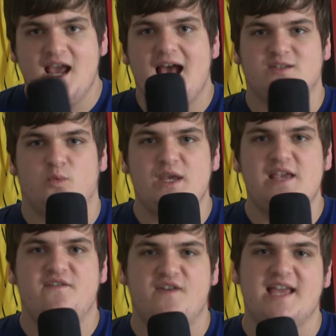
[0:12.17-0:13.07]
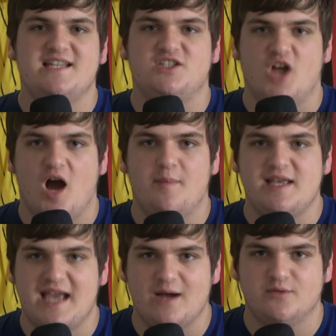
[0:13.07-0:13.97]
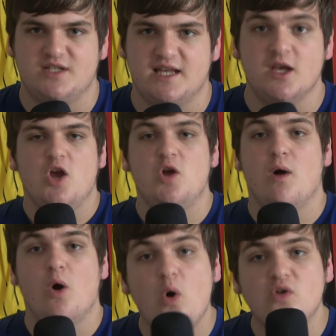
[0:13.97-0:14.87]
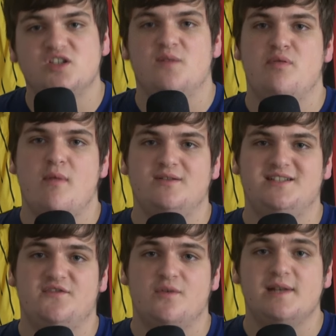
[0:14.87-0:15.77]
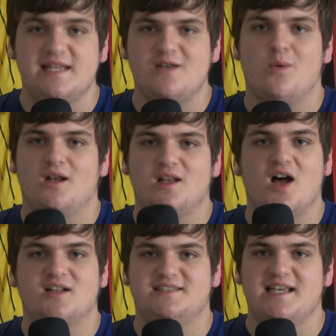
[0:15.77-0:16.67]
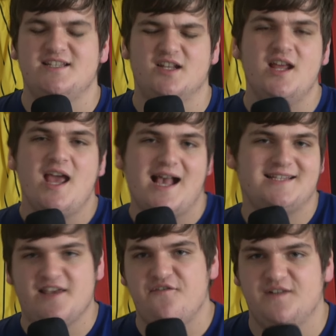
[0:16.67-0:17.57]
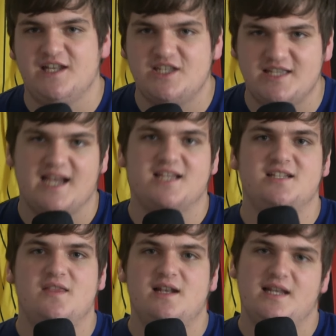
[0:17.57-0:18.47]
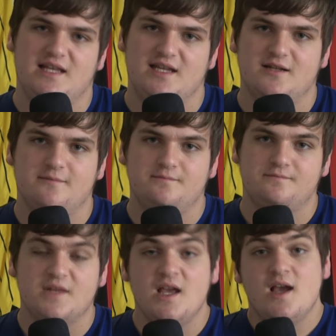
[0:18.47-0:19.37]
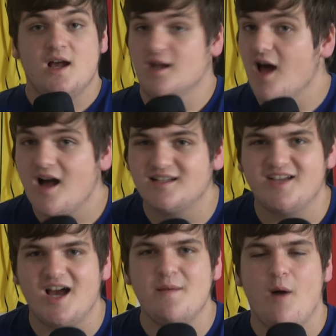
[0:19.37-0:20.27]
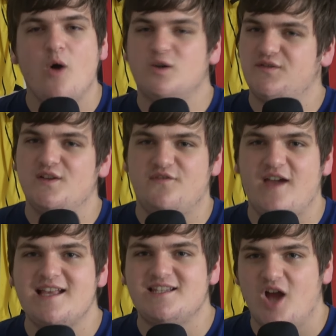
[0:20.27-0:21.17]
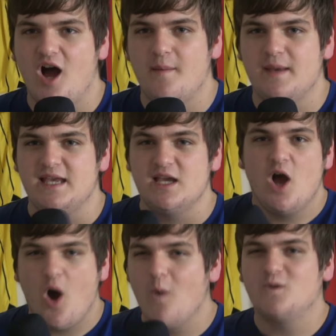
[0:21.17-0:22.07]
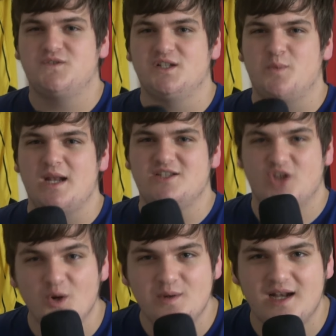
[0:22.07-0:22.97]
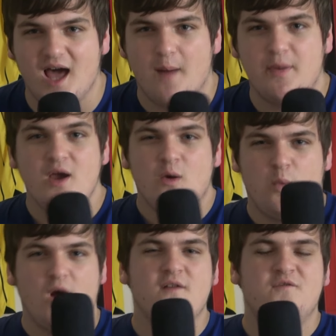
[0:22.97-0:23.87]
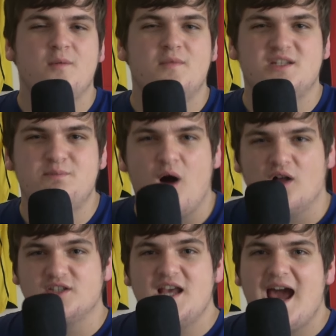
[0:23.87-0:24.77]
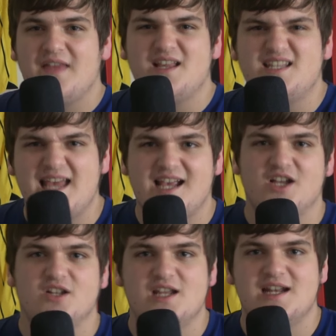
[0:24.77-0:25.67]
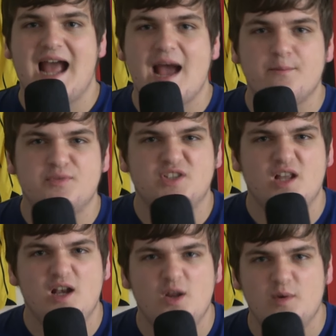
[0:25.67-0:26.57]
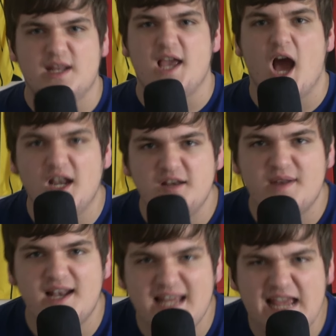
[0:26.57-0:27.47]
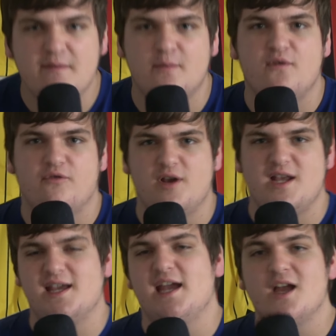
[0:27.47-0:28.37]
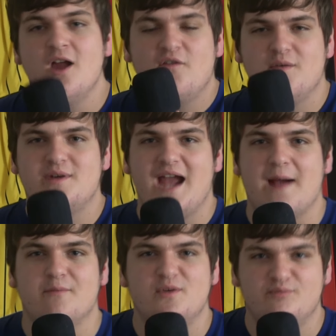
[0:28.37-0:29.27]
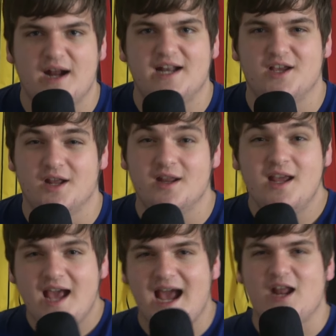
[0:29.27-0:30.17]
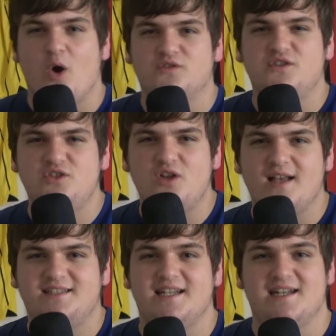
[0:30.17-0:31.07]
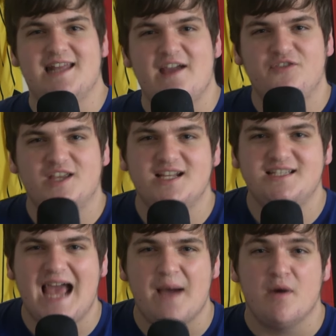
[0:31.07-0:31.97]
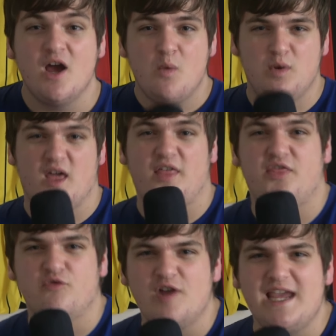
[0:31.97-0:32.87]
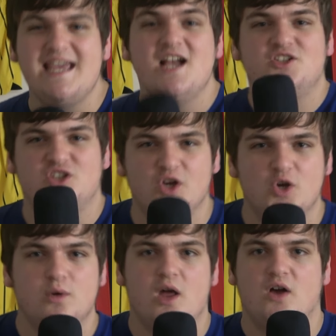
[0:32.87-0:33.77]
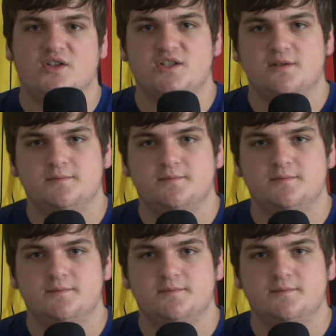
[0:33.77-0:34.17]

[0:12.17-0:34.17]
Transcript: as we face Derby County, who were also promoted from League One last season as they finished second in the league. Last time Oxford faced Derby, Oxford went 2-0 up one from the spot and the second an absolutely unbelievable free kick from Cameron Brannagan, and Oxford United left the Kassam with a 3 2 loss.